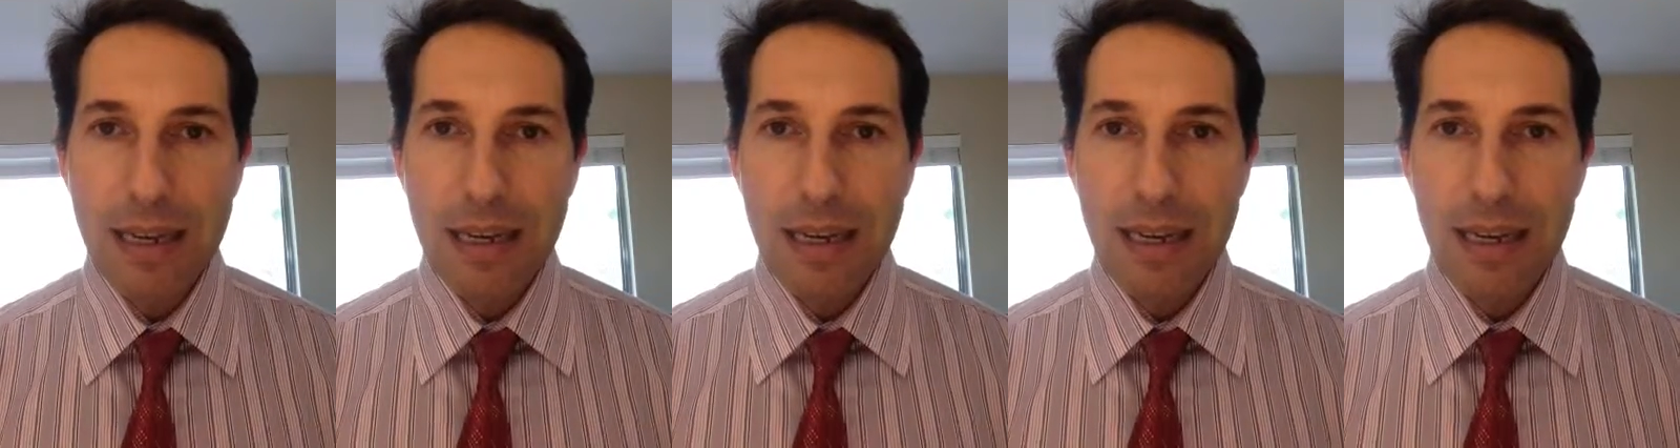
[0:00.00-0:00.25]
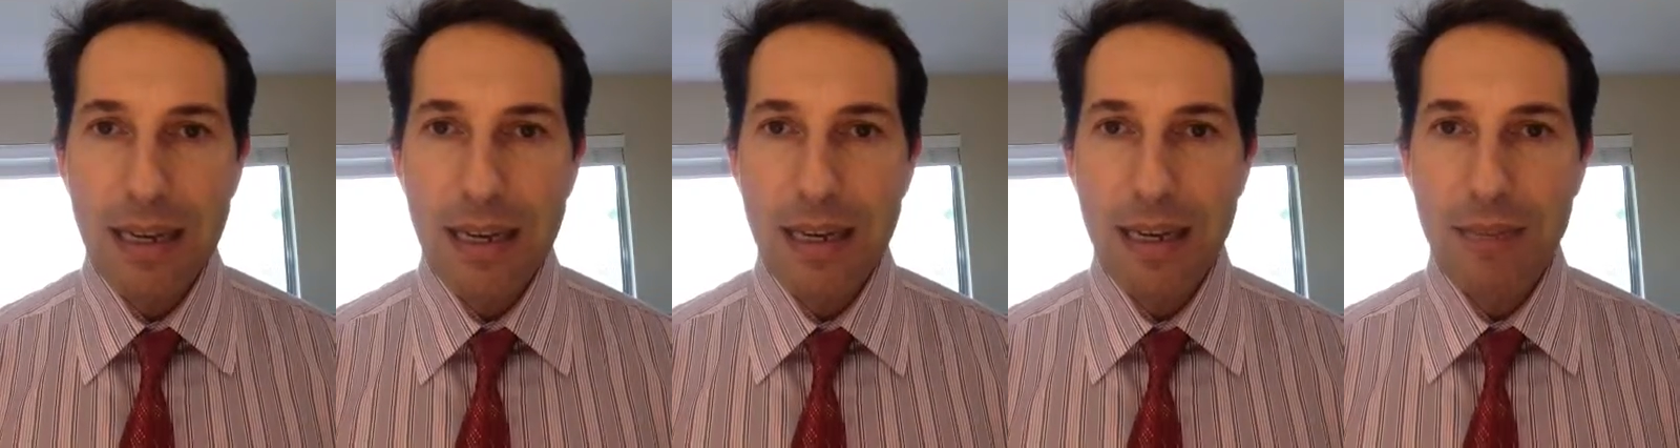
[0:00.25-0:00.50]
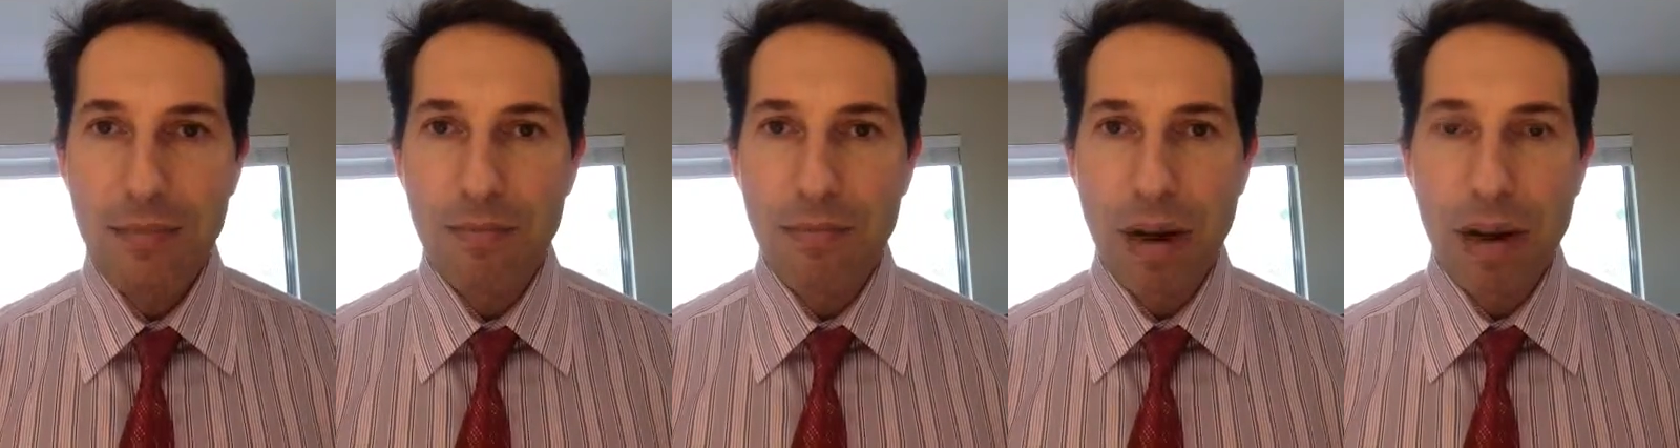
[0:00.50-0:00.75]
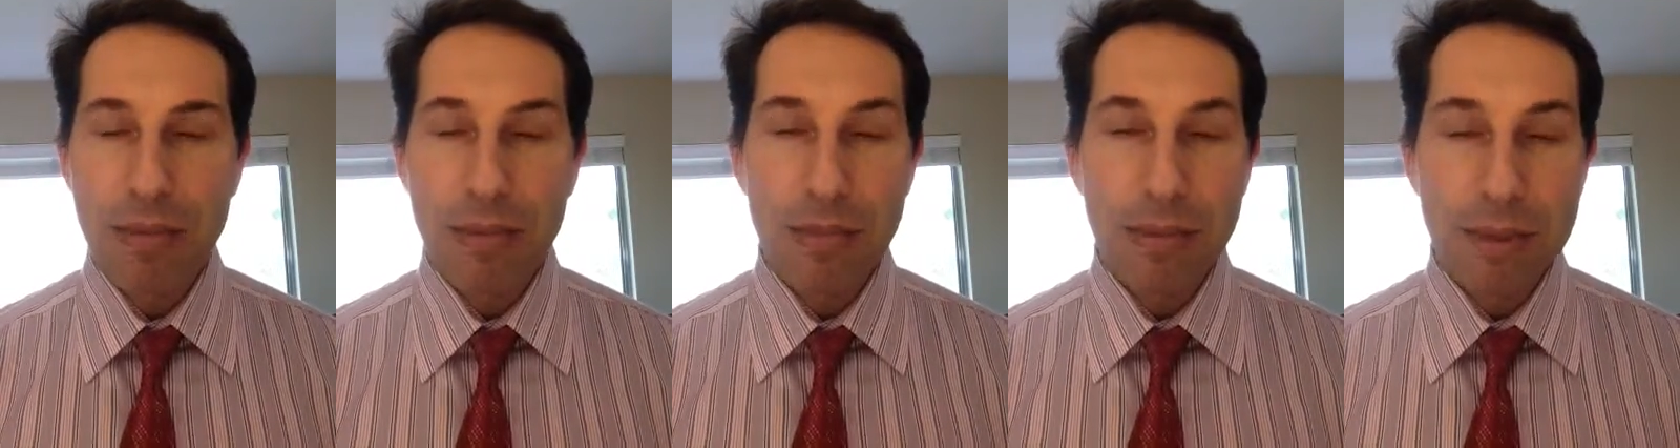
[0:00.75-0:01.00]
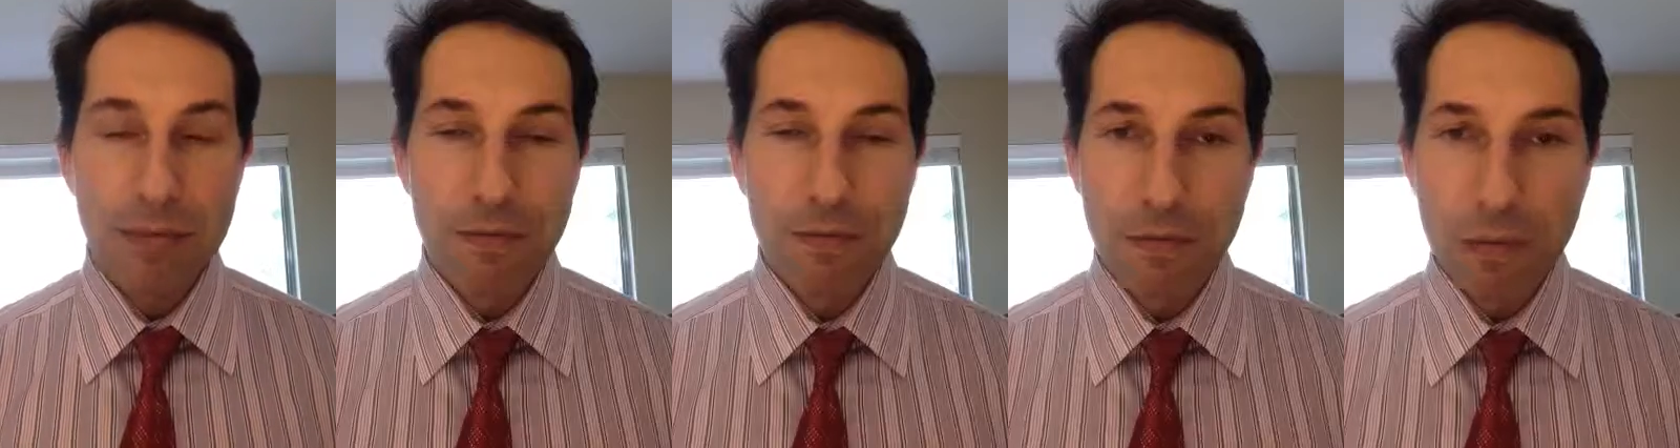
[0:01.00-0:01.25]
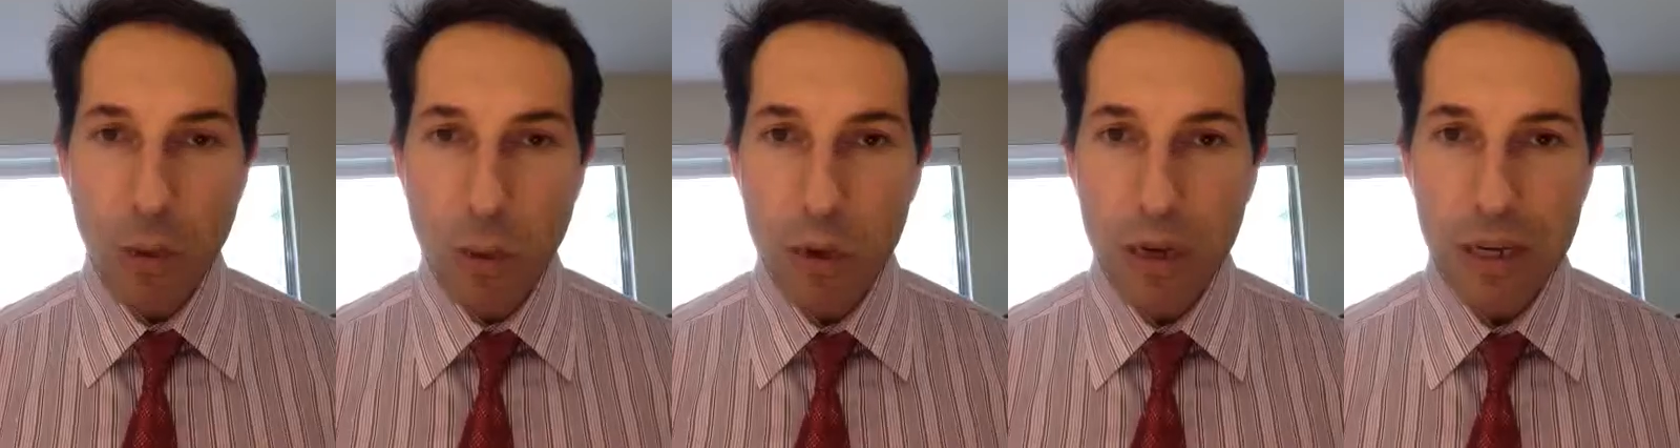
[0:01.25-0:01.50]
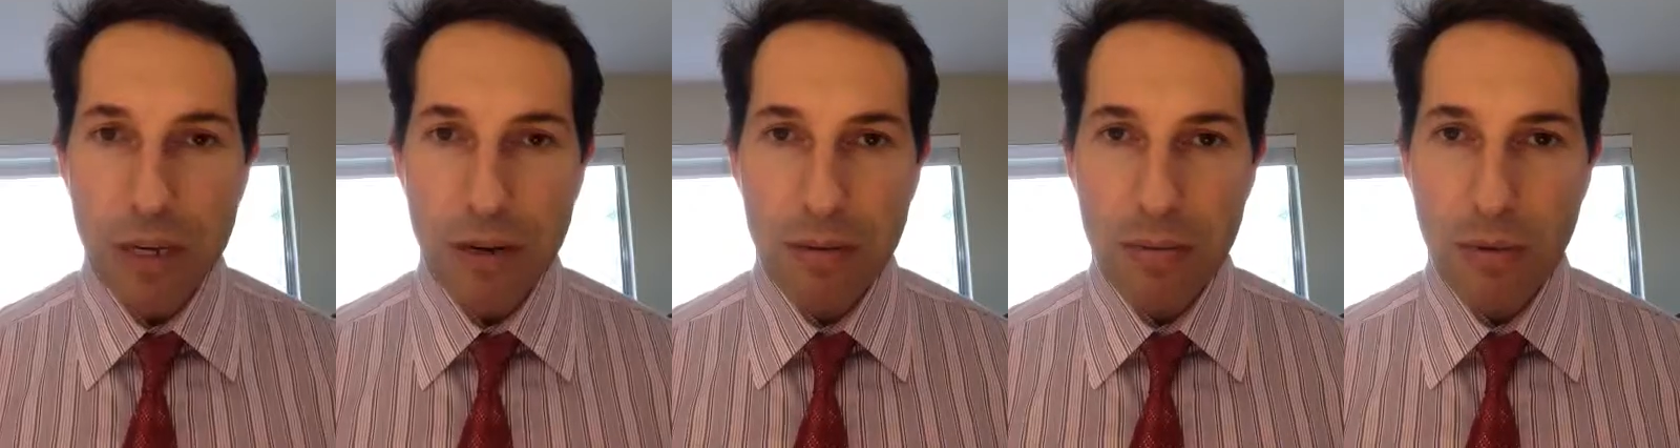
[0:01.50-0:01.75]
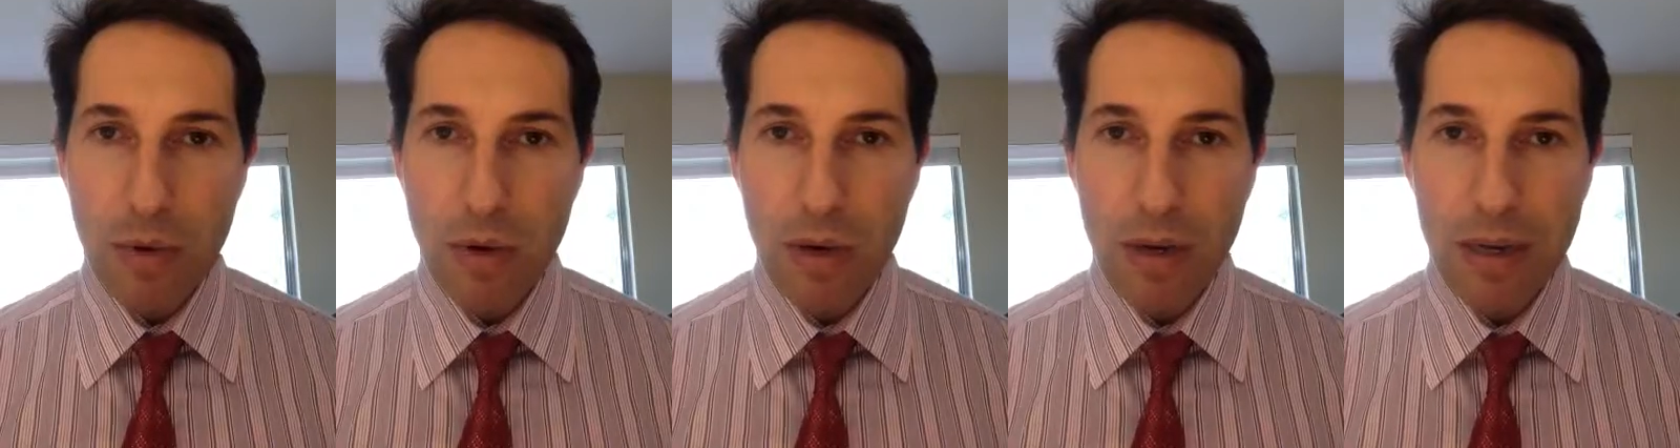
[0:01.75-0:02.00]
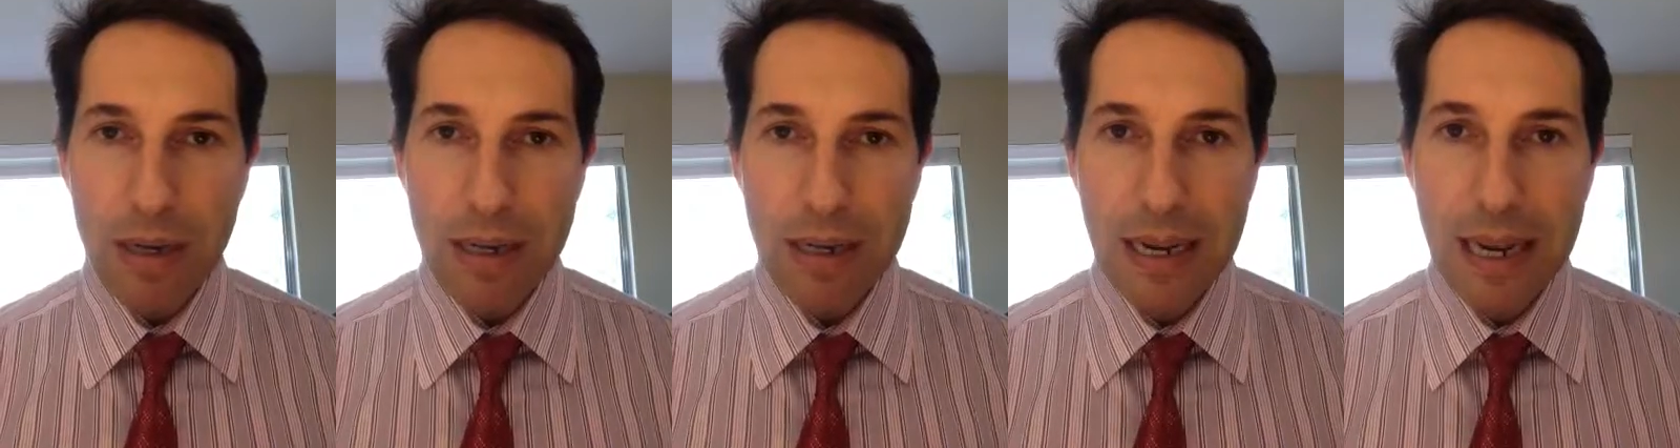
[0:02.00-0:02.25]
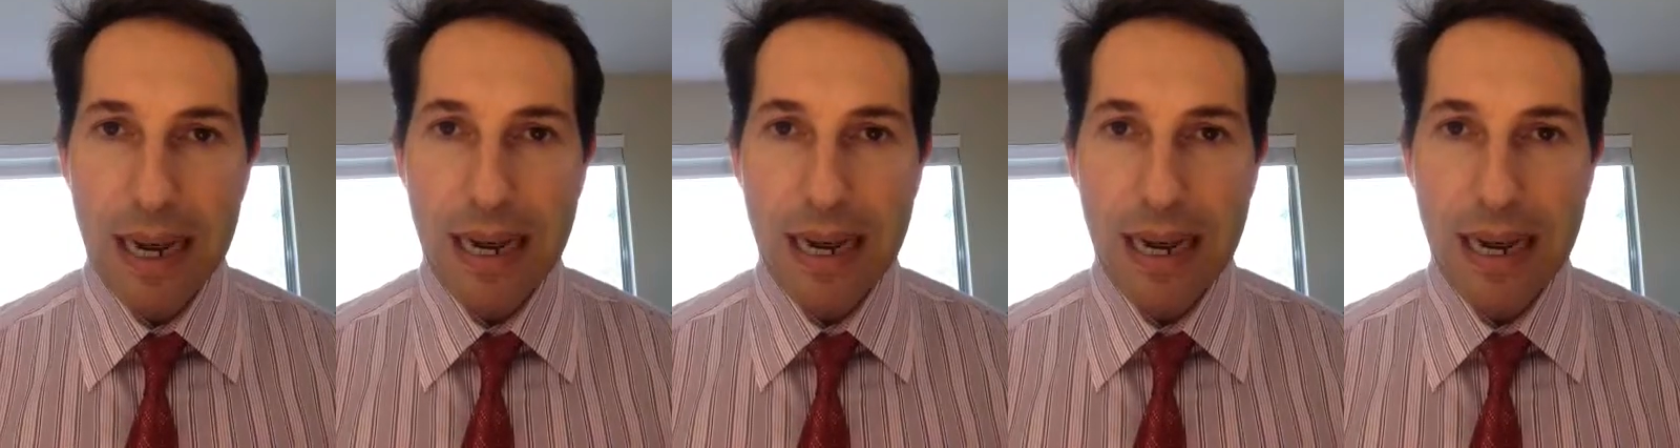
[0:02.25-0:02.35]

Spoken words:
and probably 40 or more